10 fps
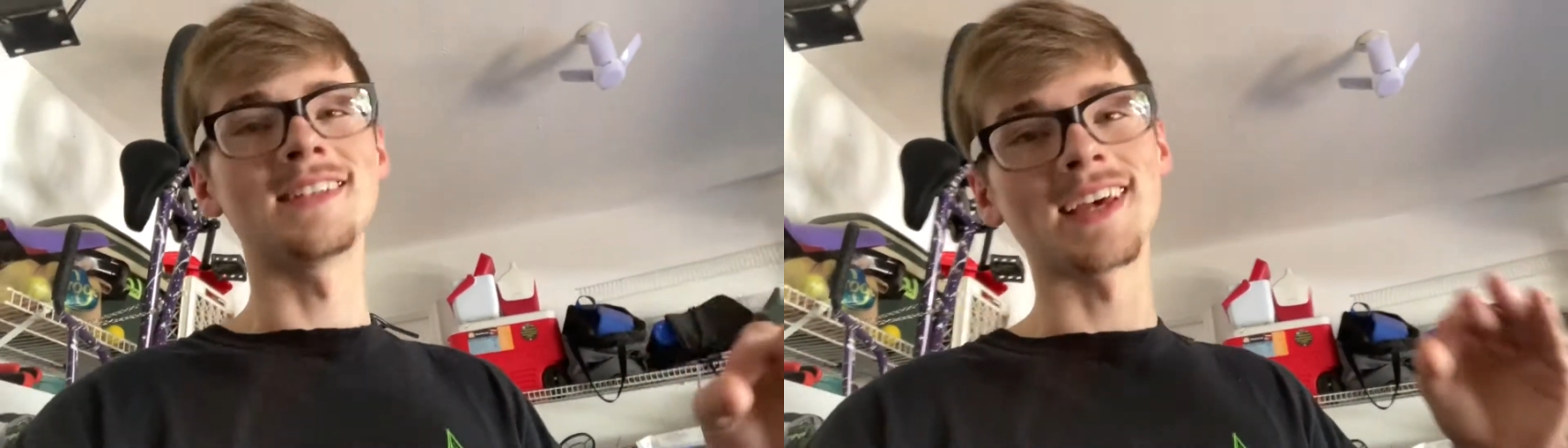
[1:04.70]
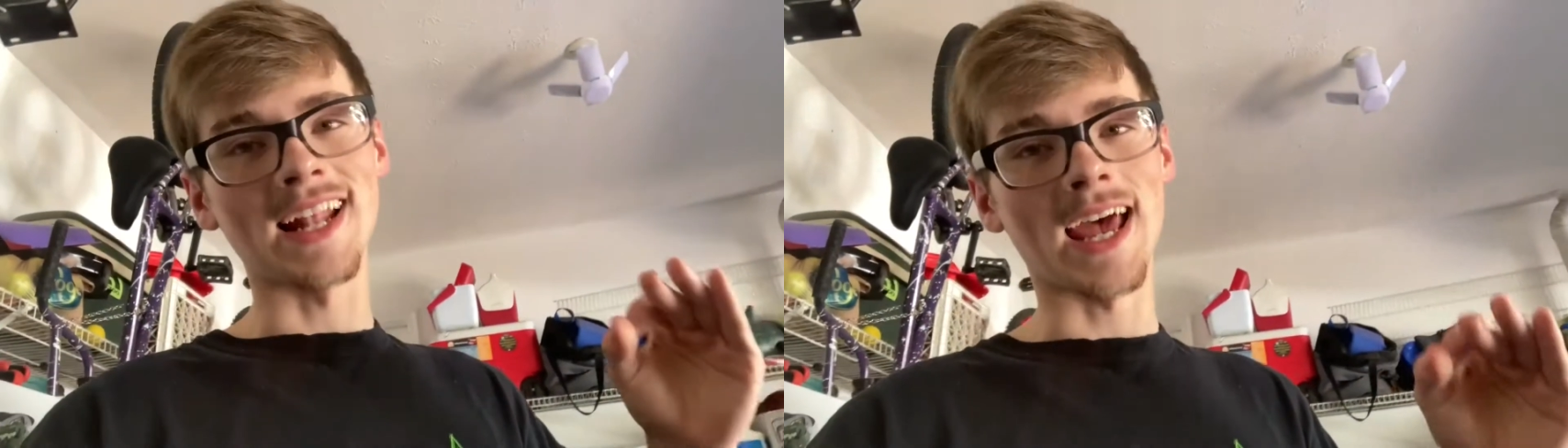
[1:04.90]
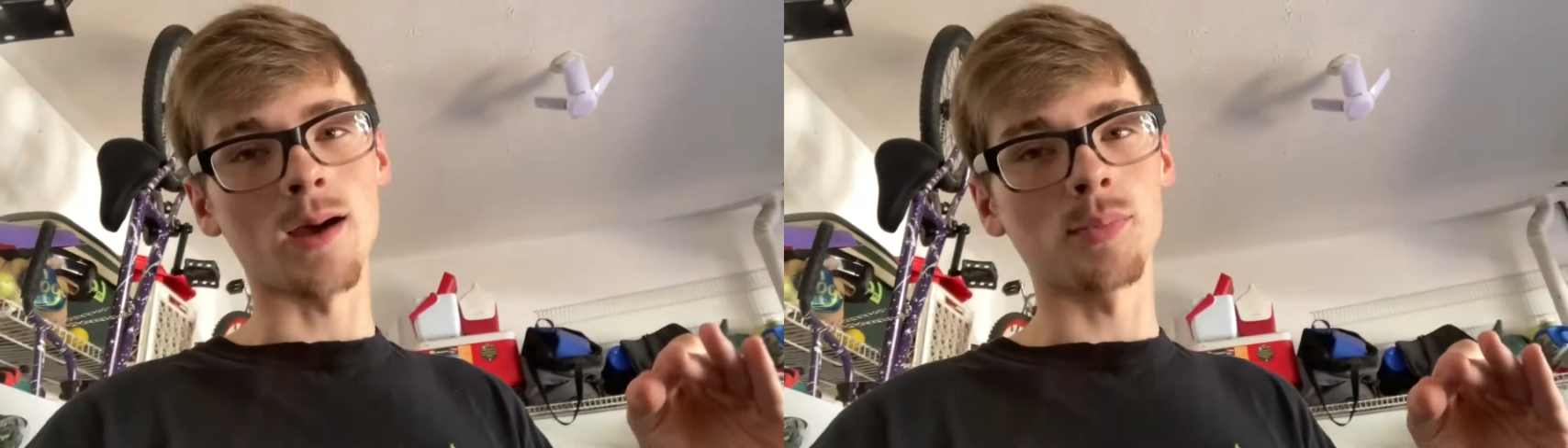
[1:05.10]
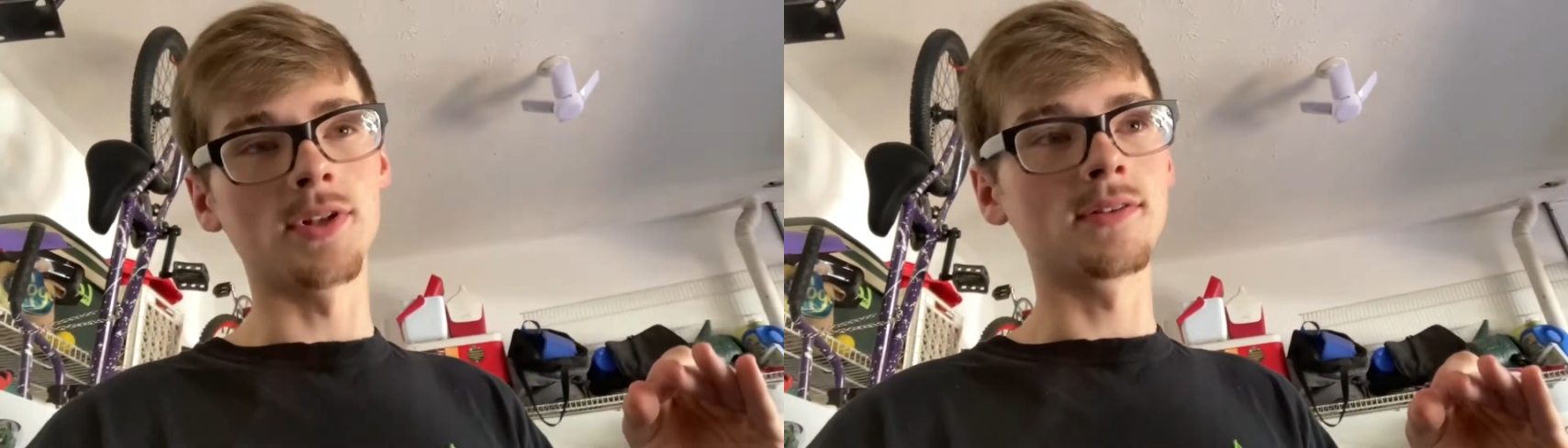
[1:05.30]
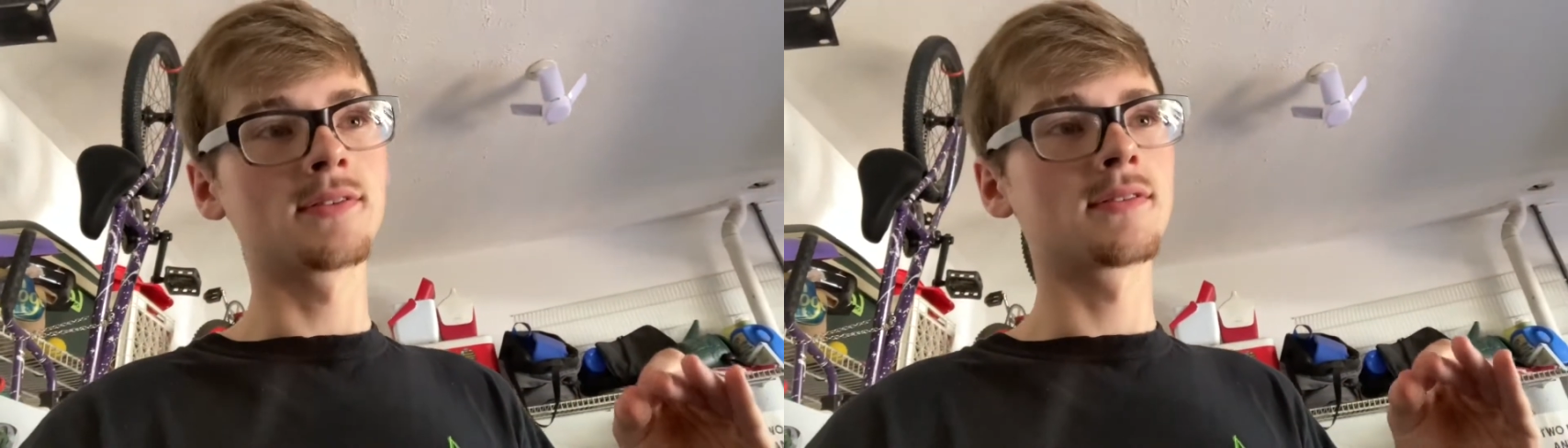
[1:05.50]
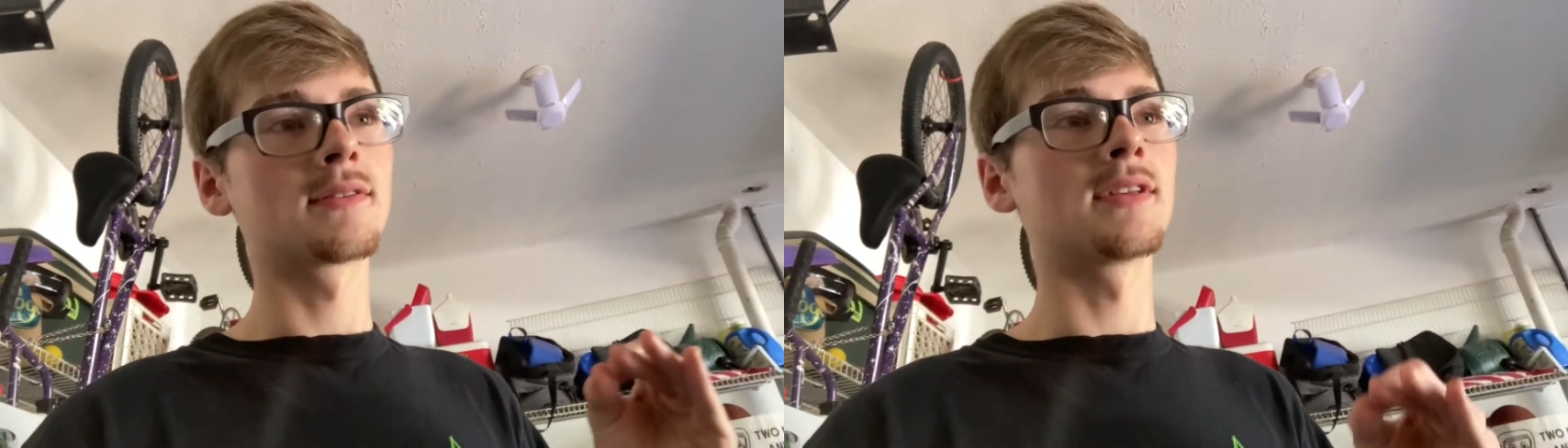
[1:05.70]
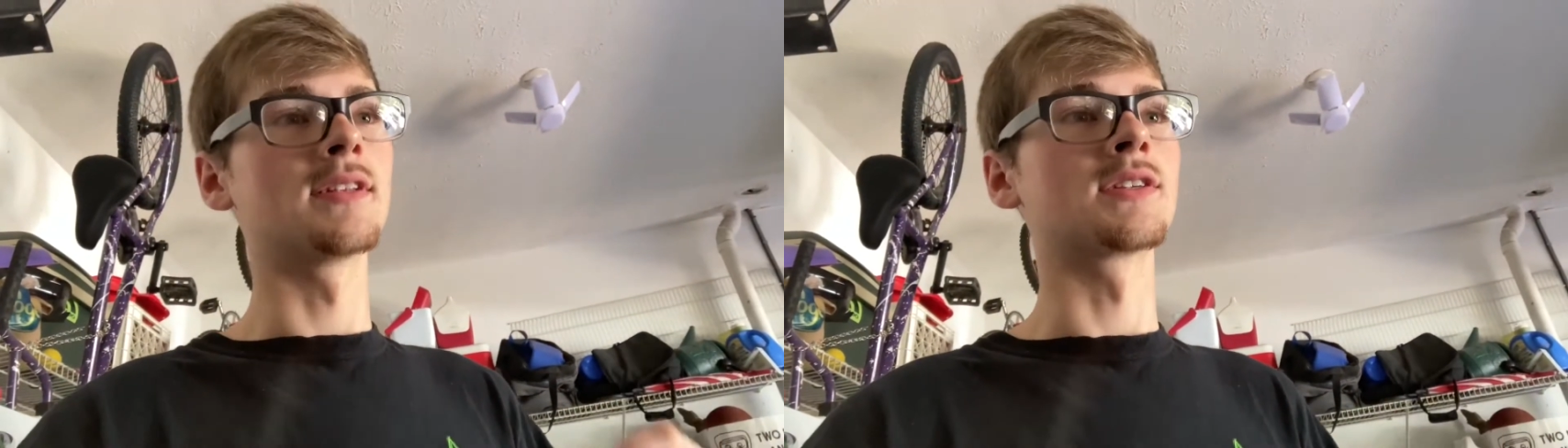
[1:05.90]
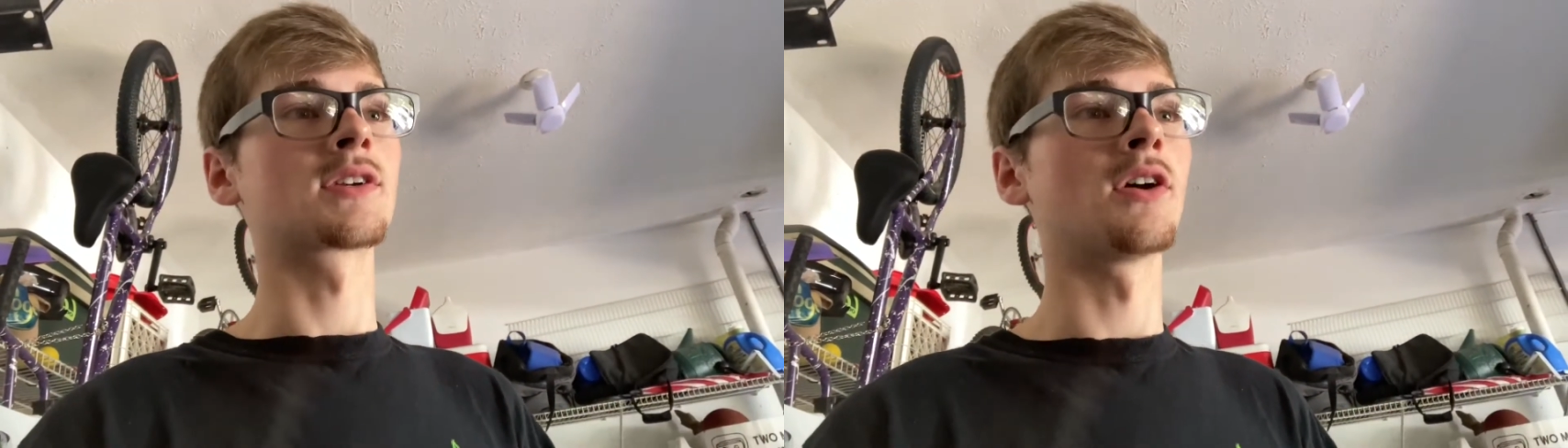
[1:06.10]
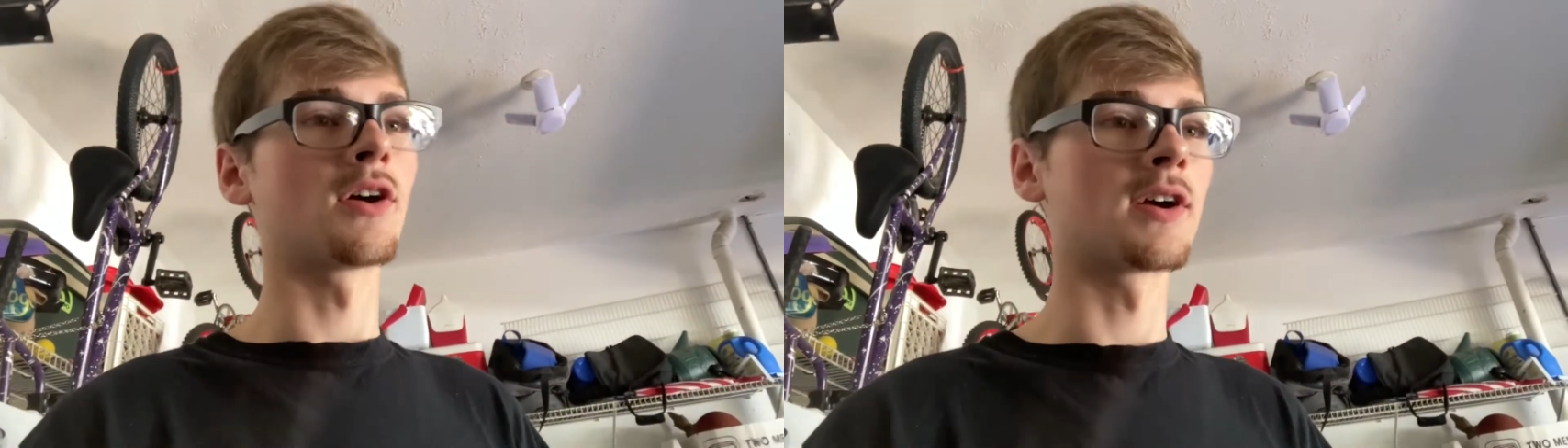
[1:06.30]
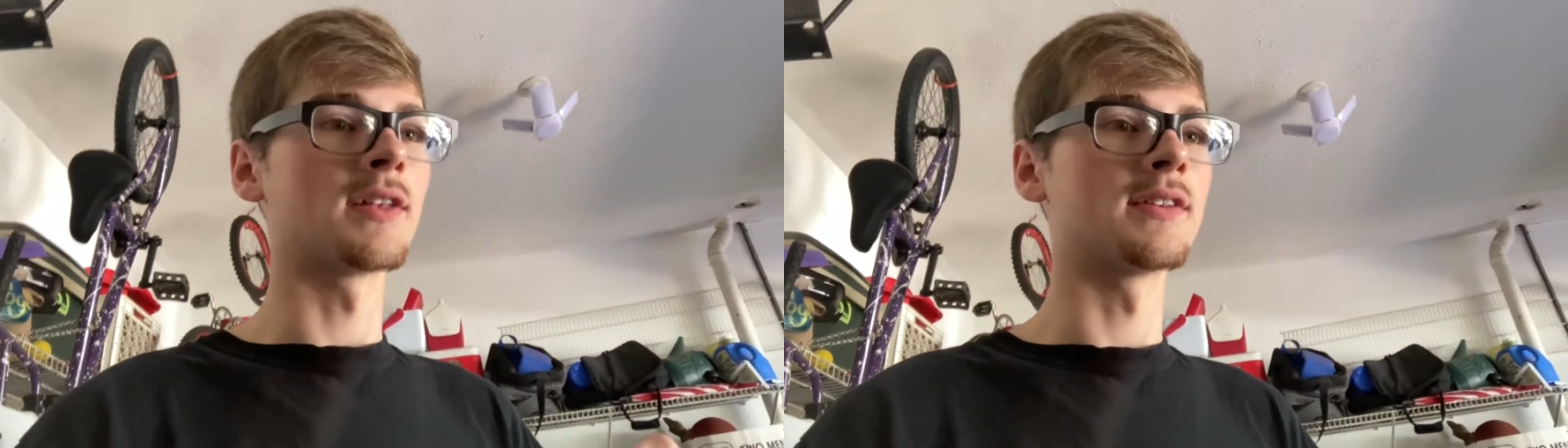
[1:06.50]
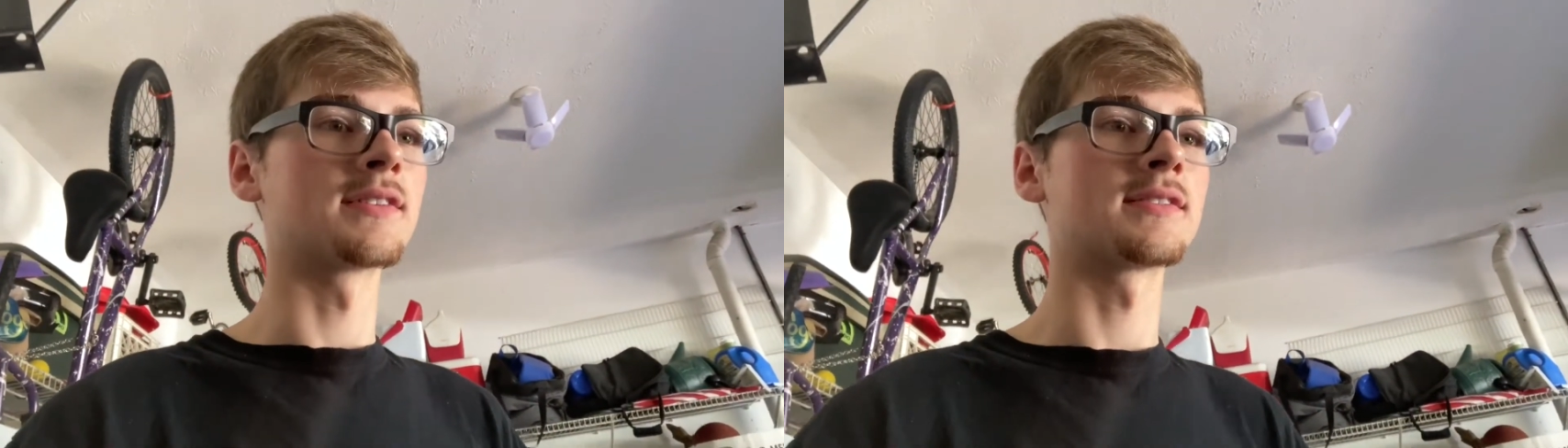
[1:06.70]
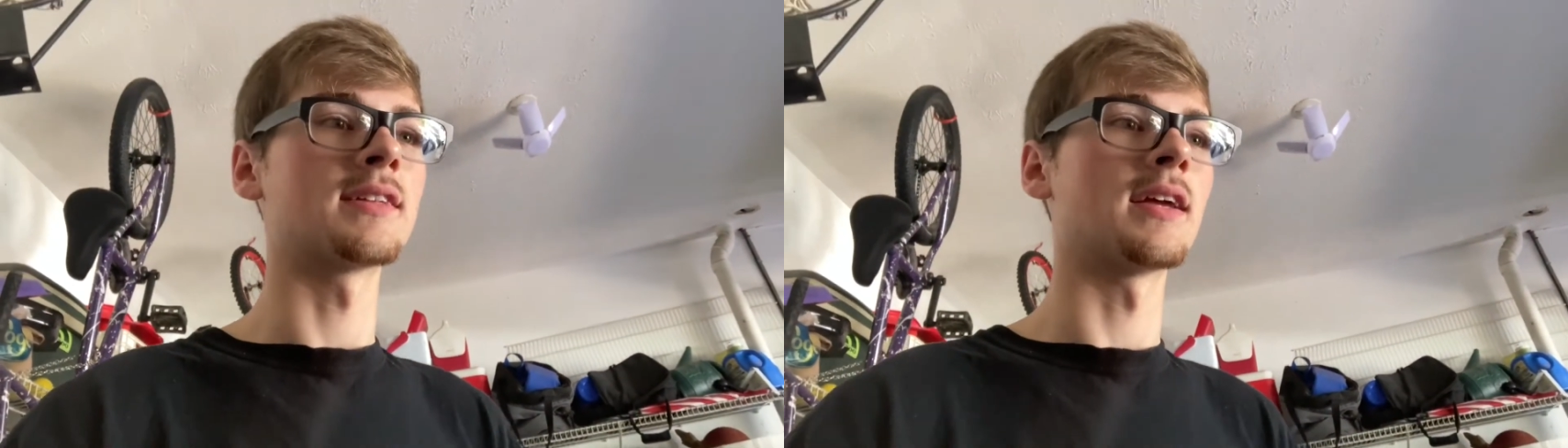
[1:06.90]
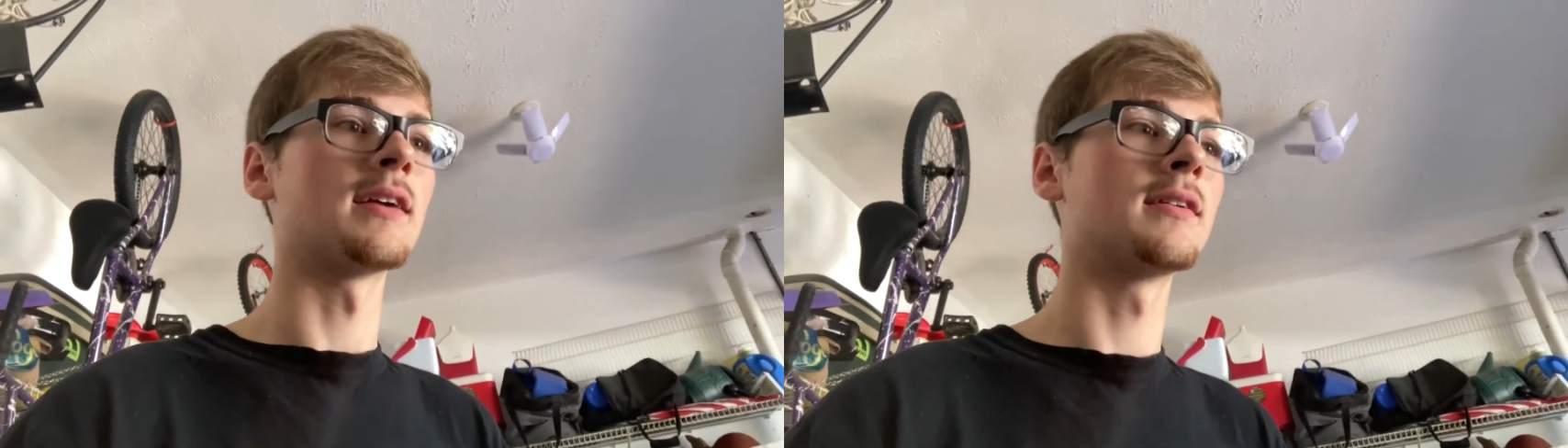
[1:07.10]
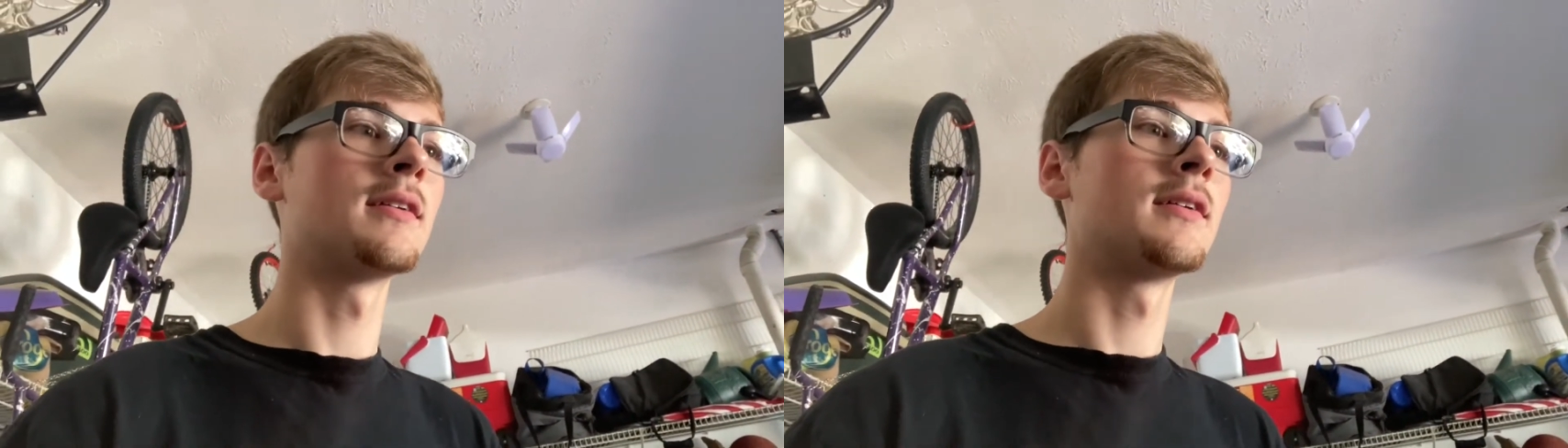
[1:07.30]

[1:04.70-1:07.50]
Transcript: that happen to this car in this state